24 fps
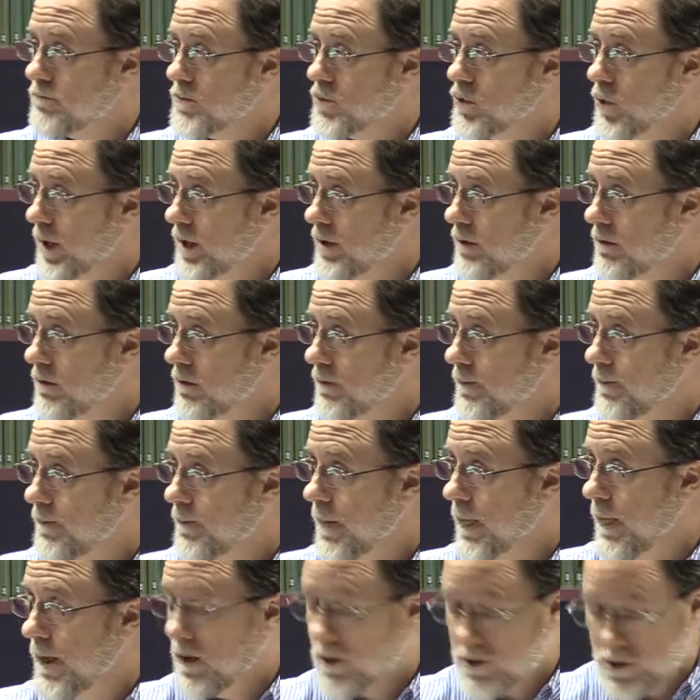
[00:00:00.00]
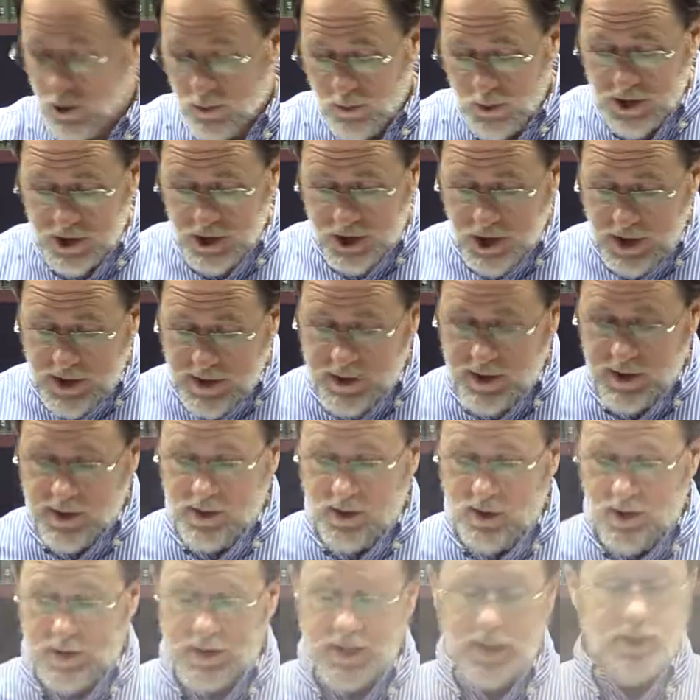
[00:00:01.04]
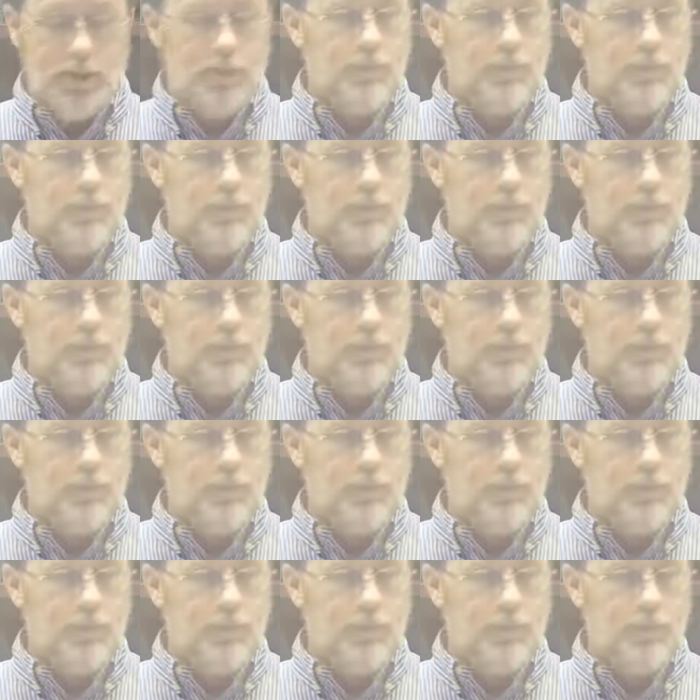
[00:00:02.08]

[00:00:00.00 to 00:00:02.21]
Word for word: Right? So when Jesus looked at